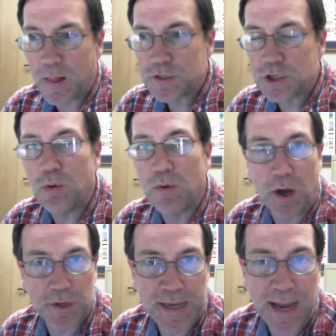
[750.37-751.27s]
So
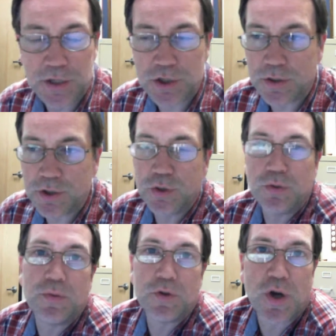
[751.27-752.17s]
attached
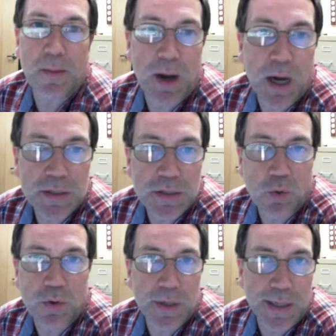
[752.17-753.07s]
to the
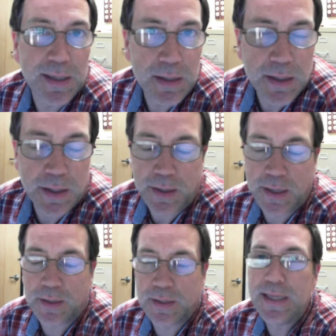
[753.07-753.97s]
Dropbox, or in
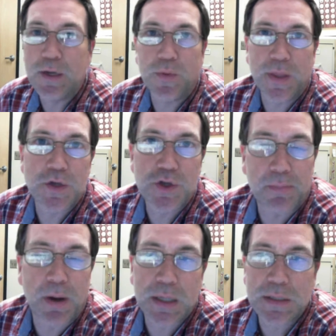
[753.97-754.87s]
a link within the
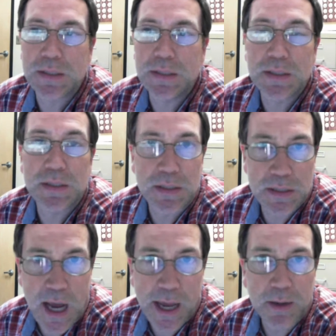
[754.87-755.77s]
Dropbox, is to
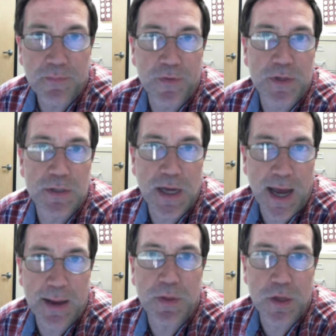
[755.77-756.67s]
sign up for the
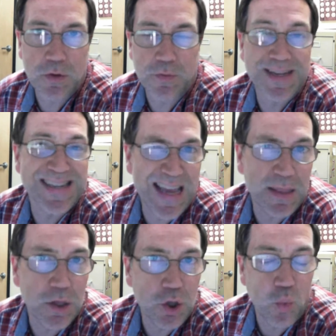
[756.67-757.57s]
time or the day
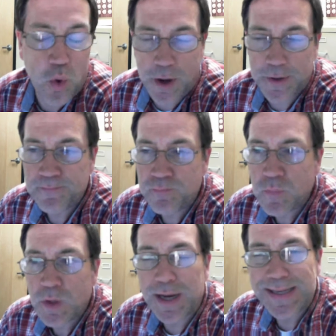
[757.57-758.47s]
that you want.
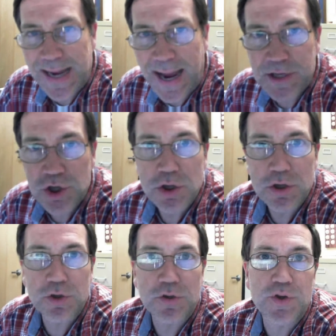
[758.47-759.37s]

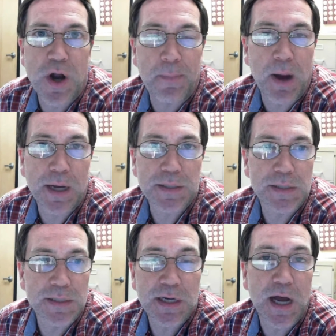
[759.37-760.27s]
Attached to the
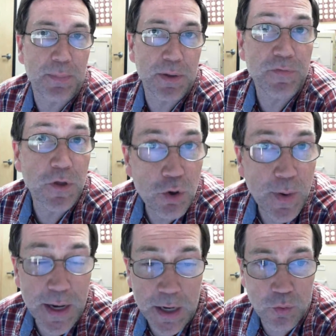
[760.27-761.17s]
Dropbox is a copy of the
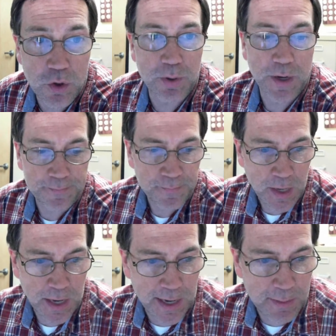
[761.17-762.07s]
grading rubric,
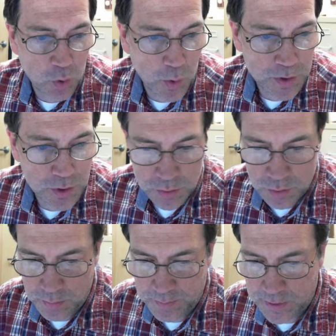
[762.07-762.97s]
and I'm going
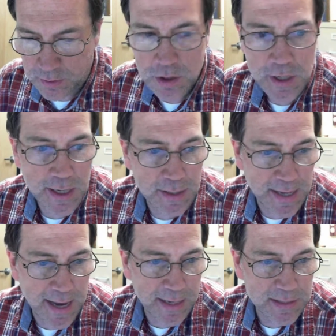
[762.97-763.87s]
to be looking at
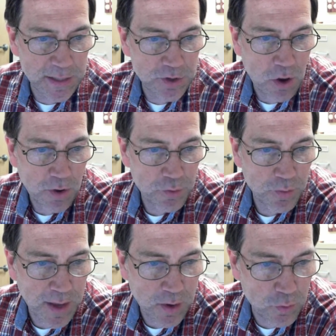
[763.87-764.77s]
that as I talk
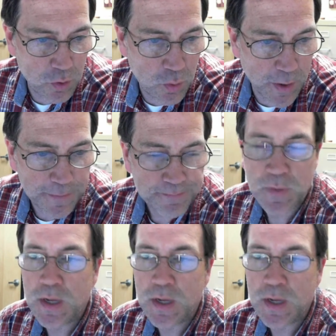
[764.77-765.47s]
through that real quick.